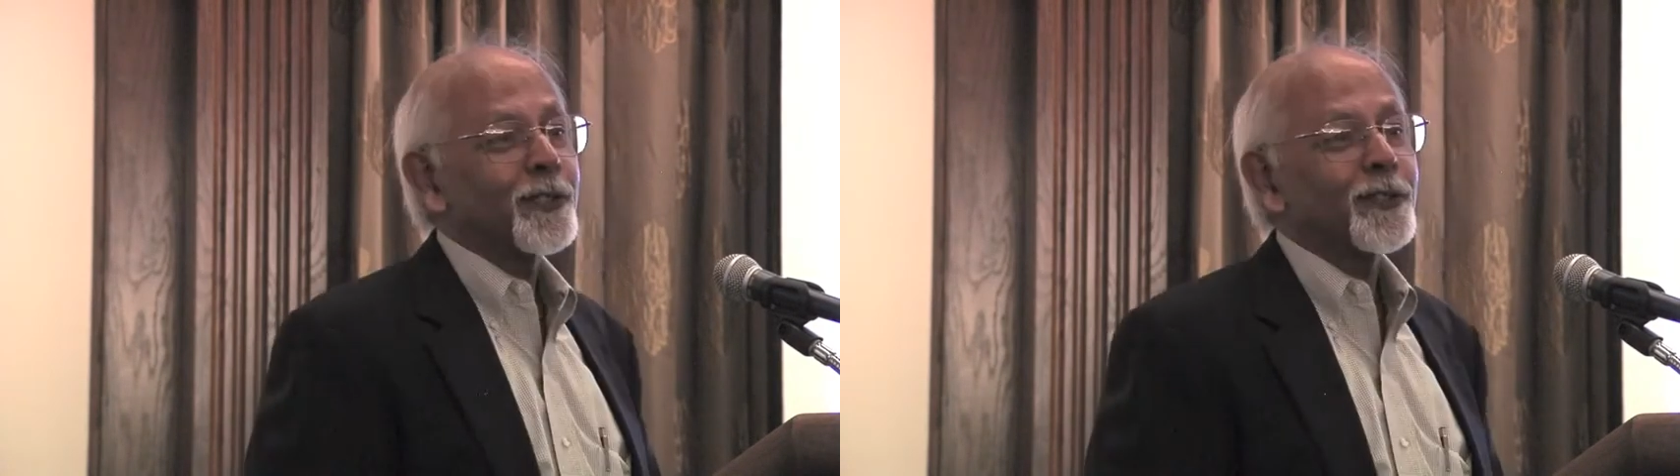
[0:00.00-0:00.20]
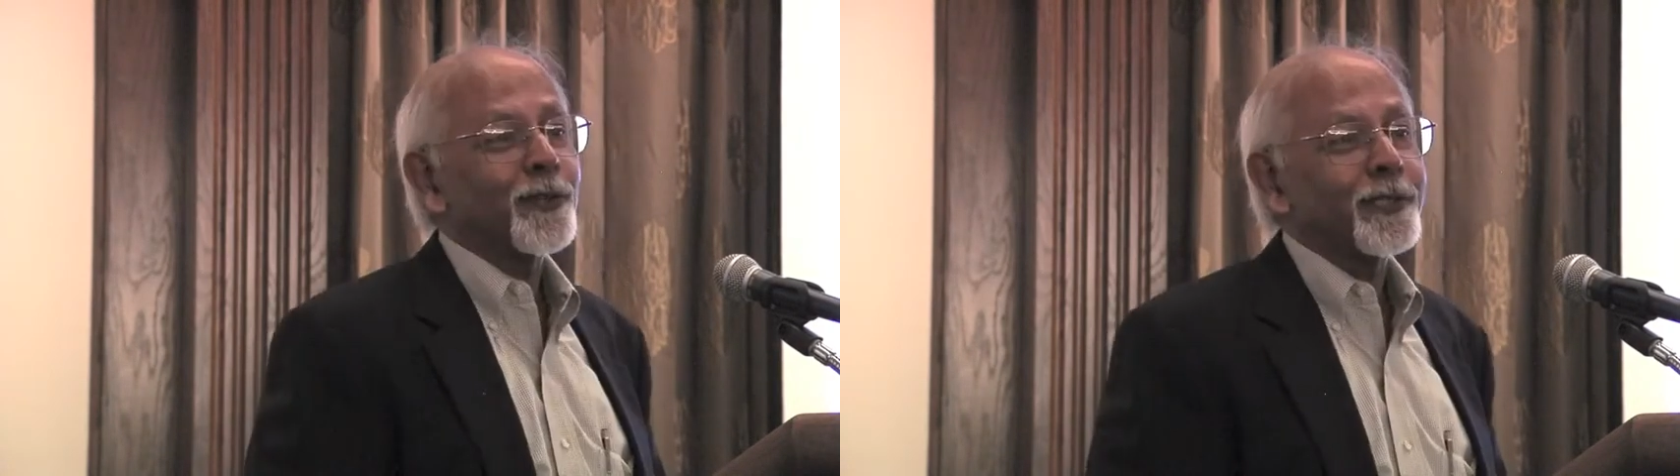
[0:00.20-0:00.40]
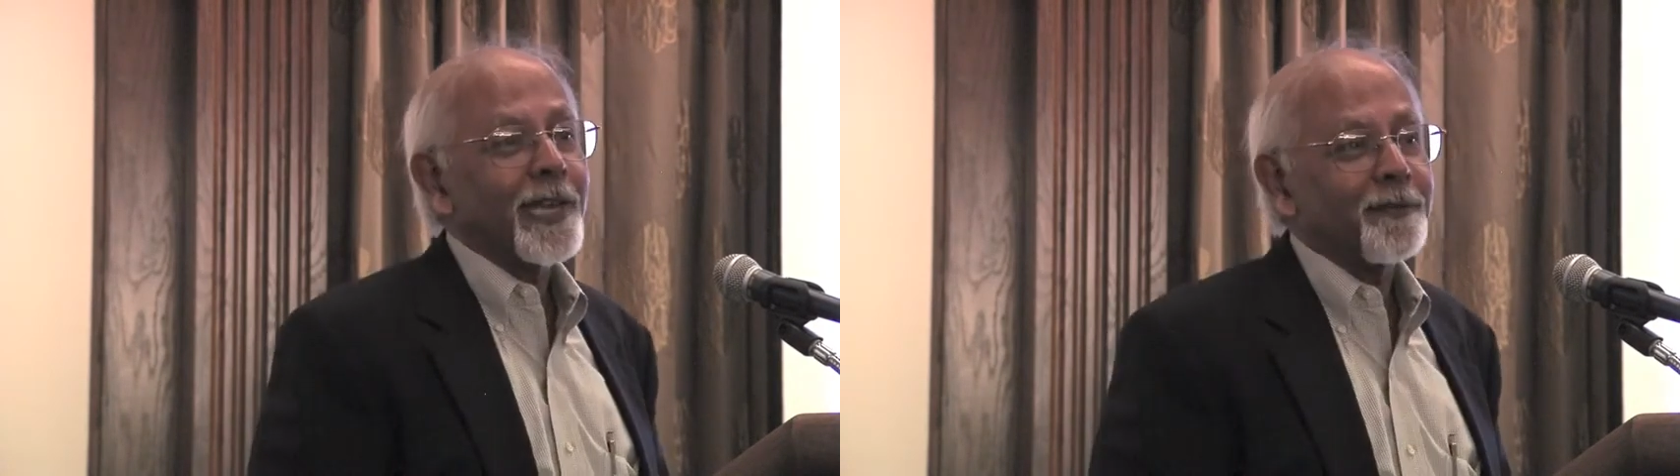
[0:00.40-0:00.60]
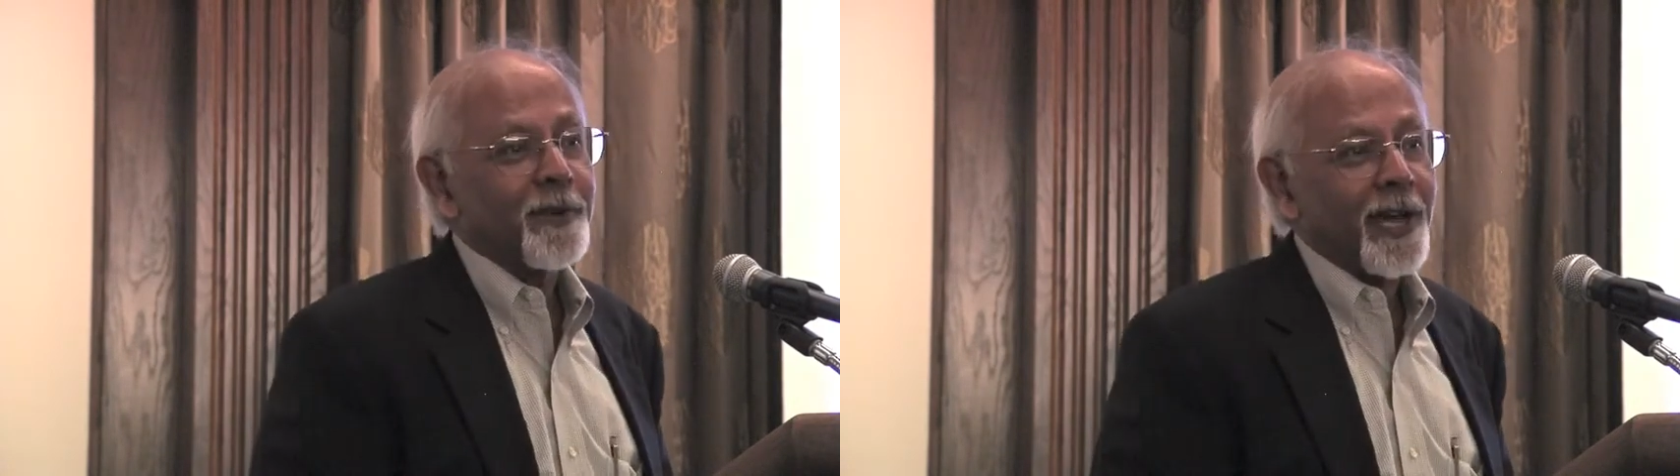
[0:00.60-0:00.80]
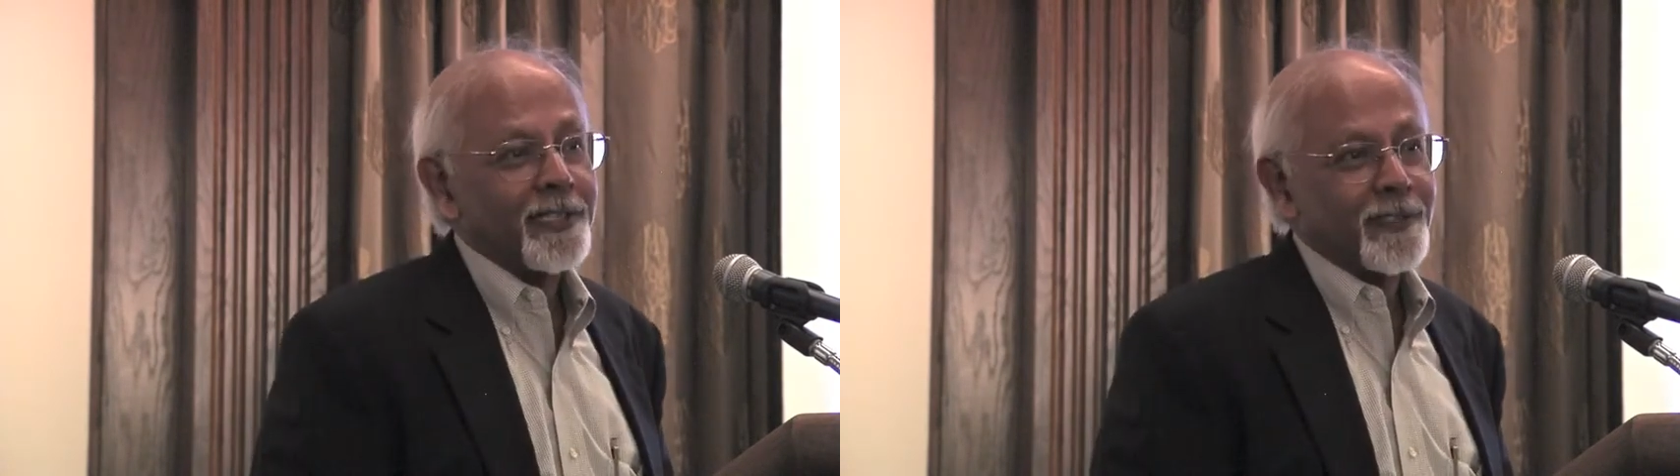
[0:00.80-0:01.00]
and show their
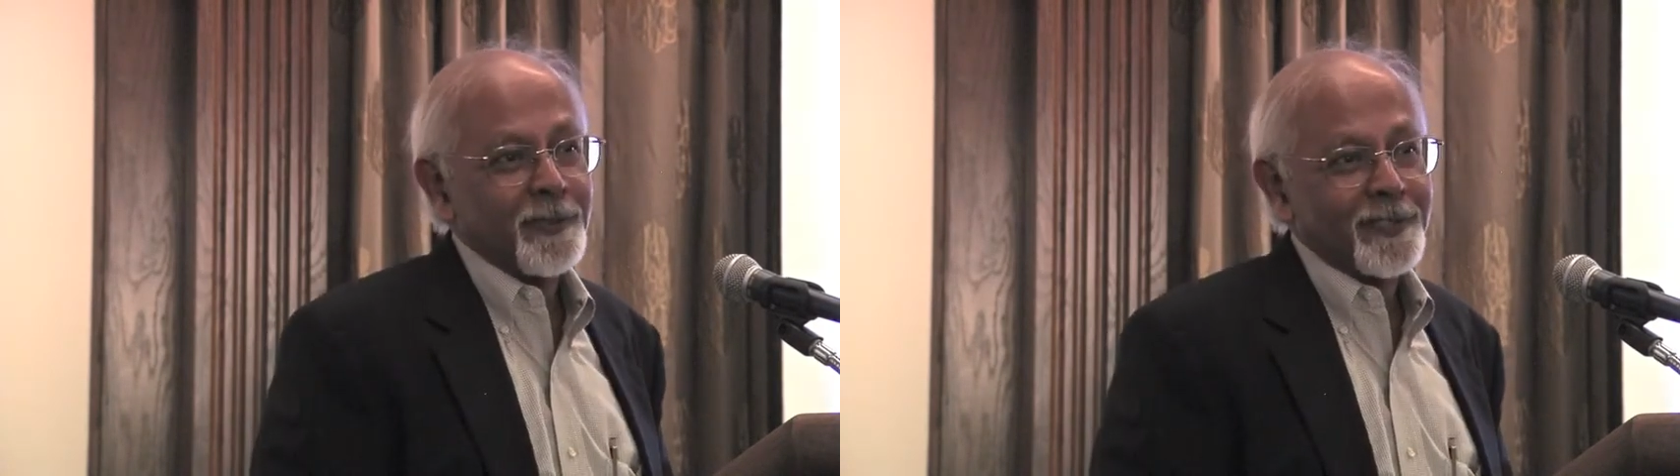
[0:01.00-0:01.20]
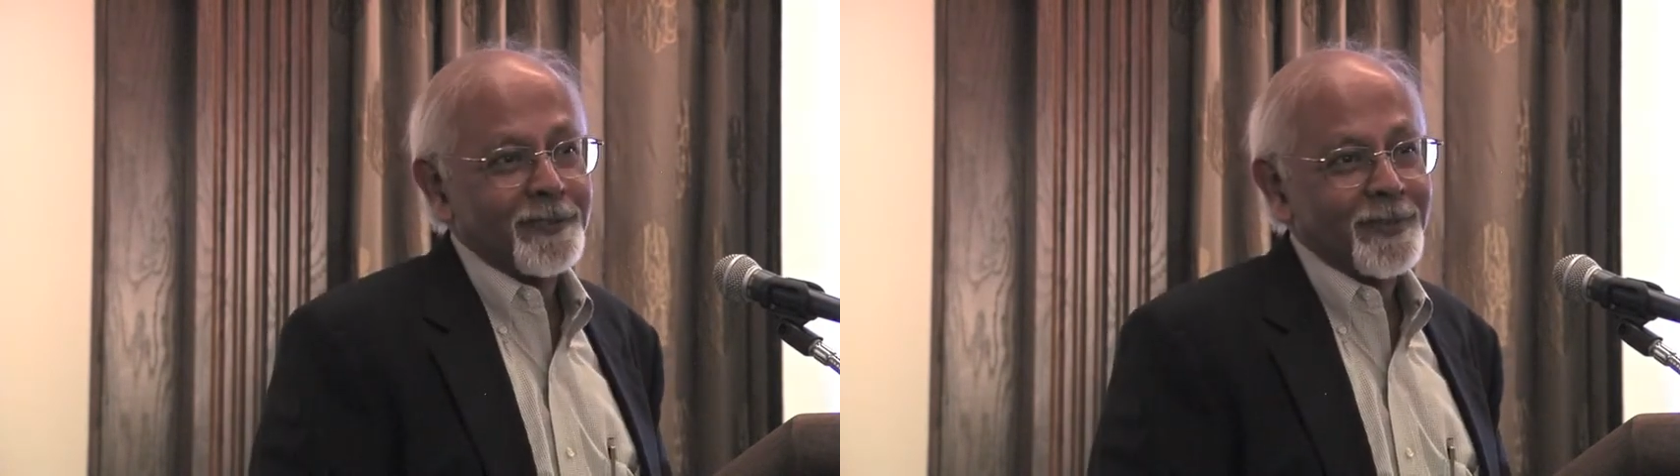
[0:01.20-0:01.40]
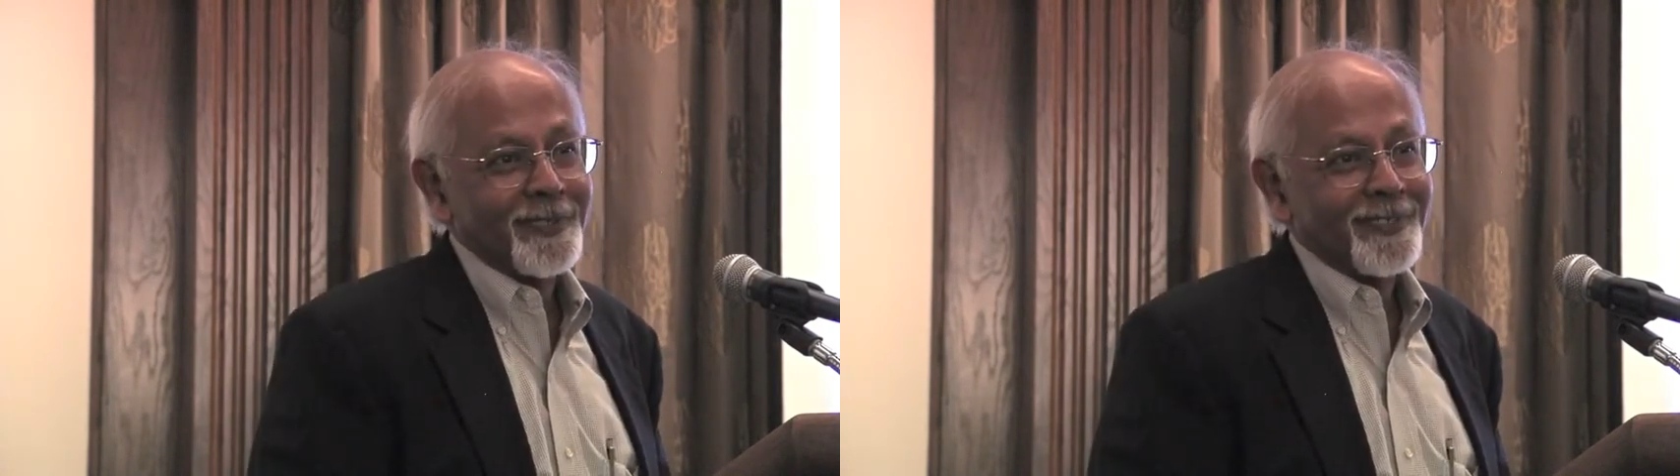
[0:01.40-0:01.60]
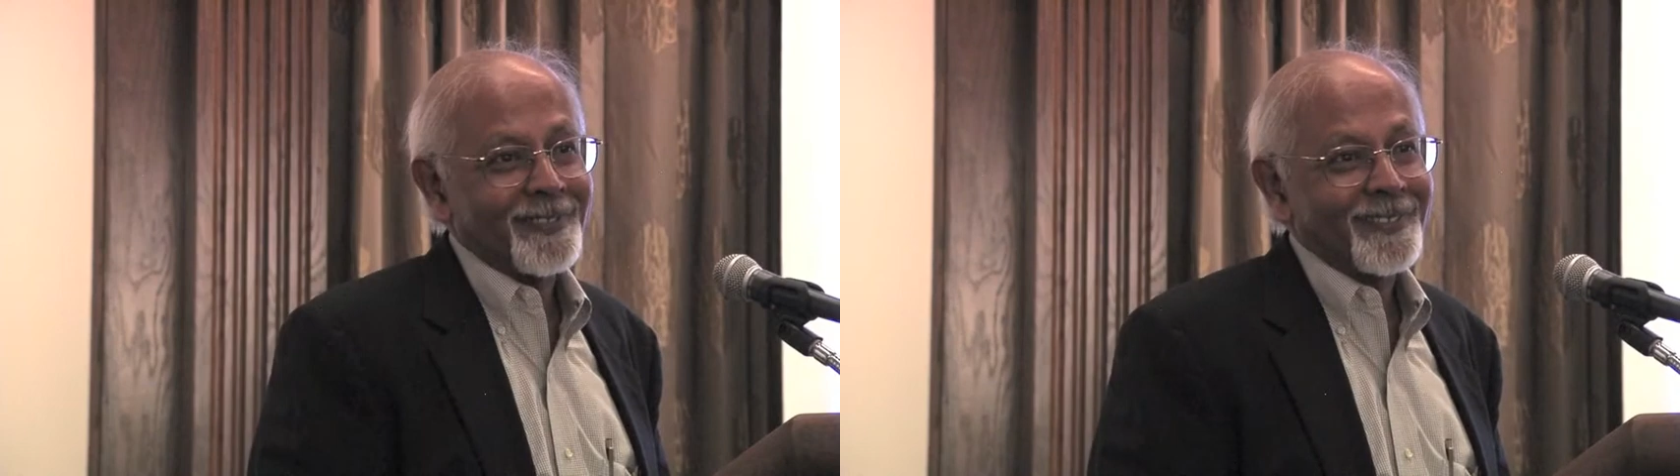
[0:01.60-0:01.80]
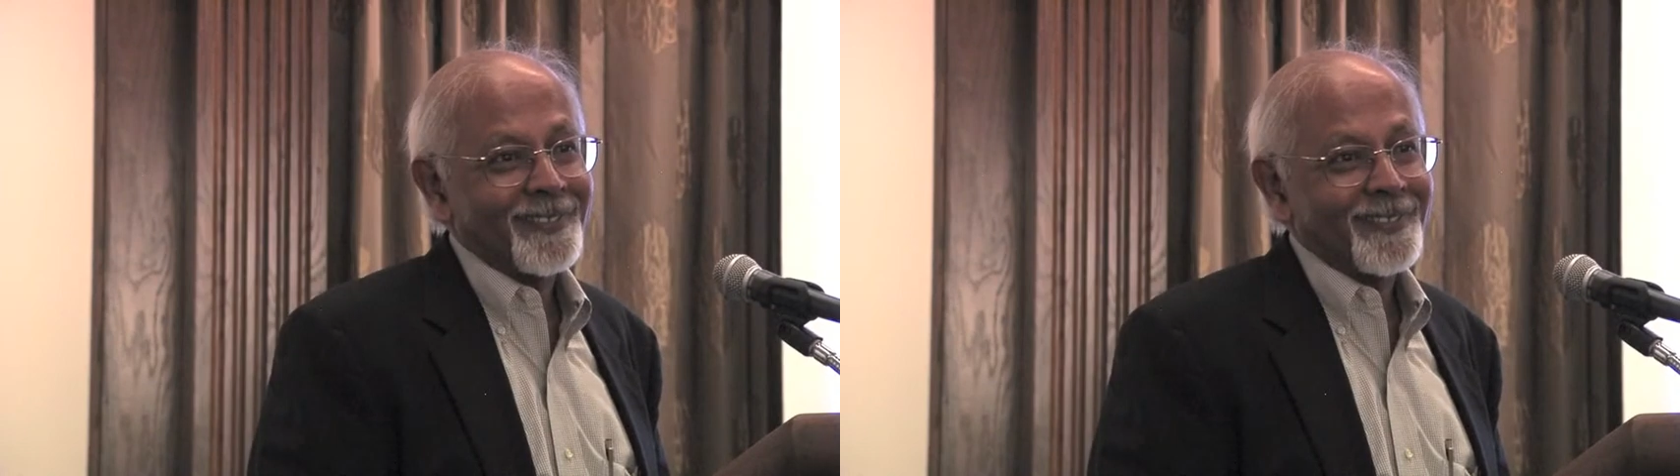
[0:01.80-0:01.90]
prize specimens.